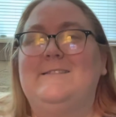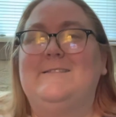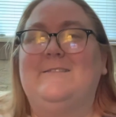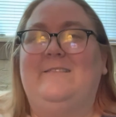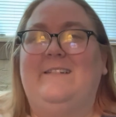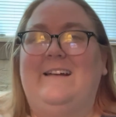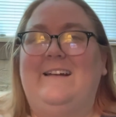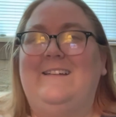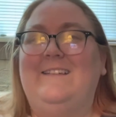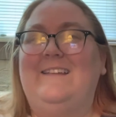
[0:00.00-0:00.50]

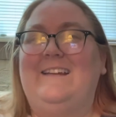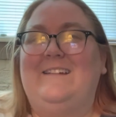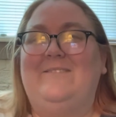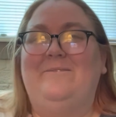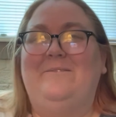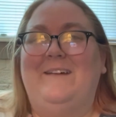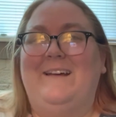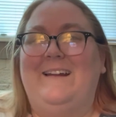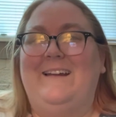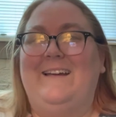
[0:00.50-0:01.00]
square that I'm
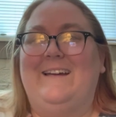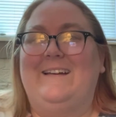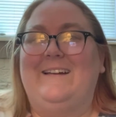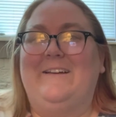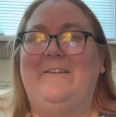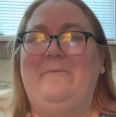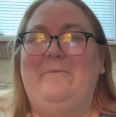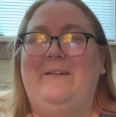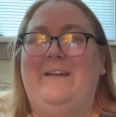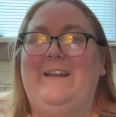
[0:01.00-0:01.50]
planning on
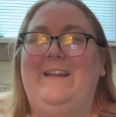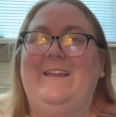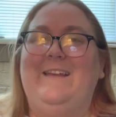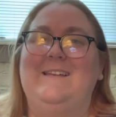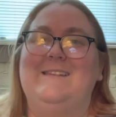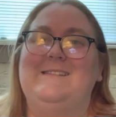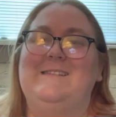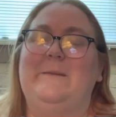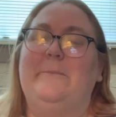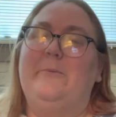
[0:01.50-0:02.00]
completing
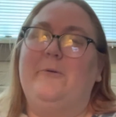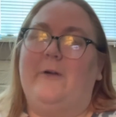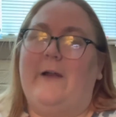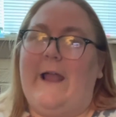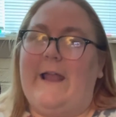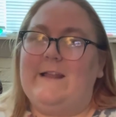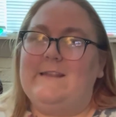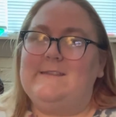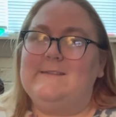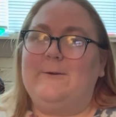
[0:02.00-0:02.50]
is the
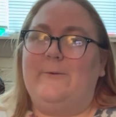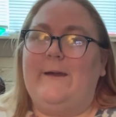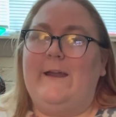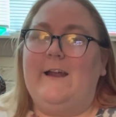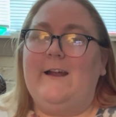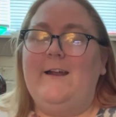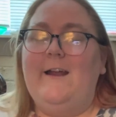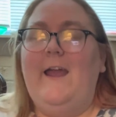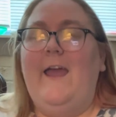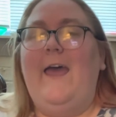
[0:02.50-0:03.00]
Pride
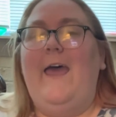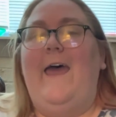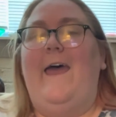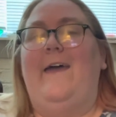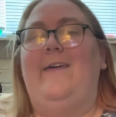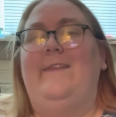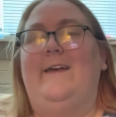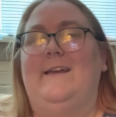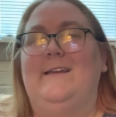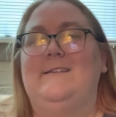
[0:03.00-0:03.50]
Square,
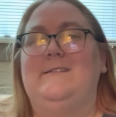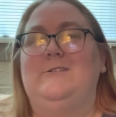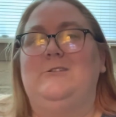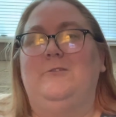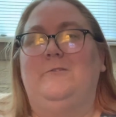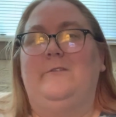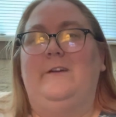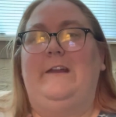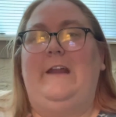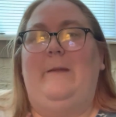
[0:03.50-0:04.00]
and that is
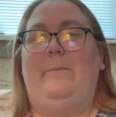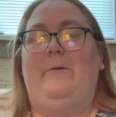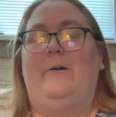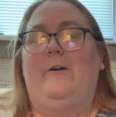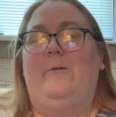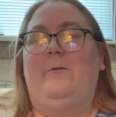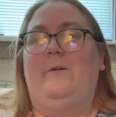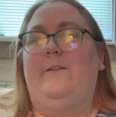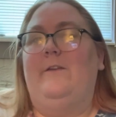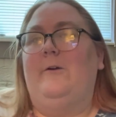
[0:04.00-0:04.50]
to read a
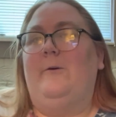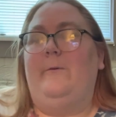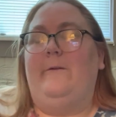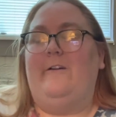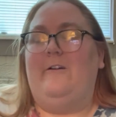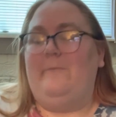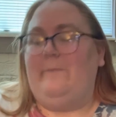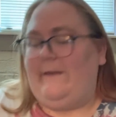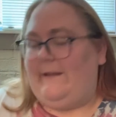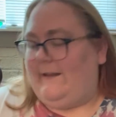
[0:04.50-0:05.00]
book with a
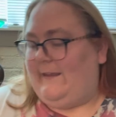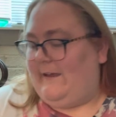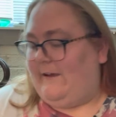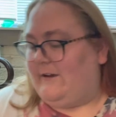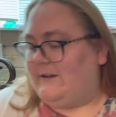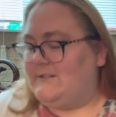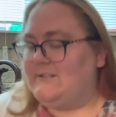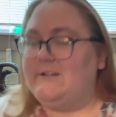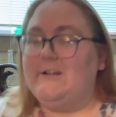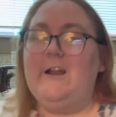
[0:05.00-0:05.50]
queer main
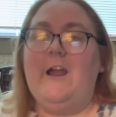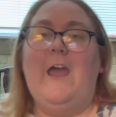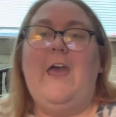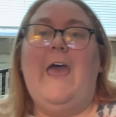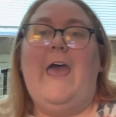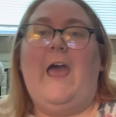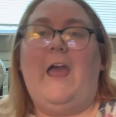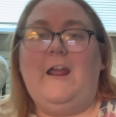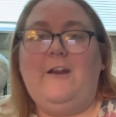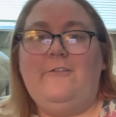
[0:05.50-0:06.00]
character.
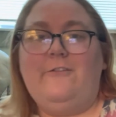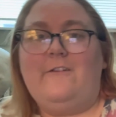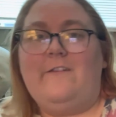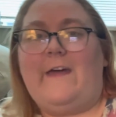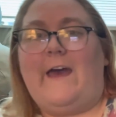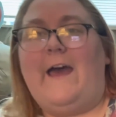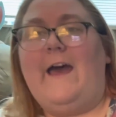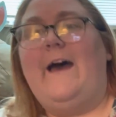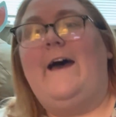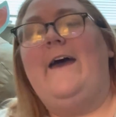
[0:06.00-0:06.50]
And for
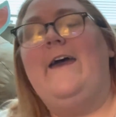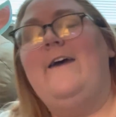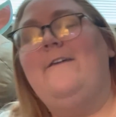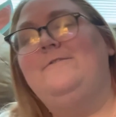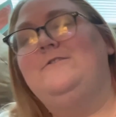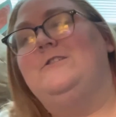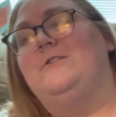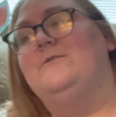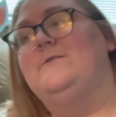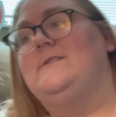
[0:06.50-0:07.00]
that, I have
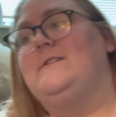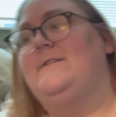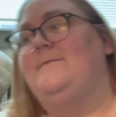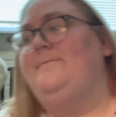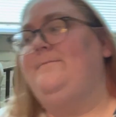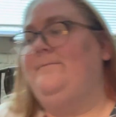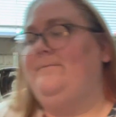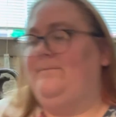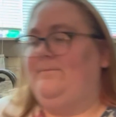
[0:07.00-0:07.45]
chosen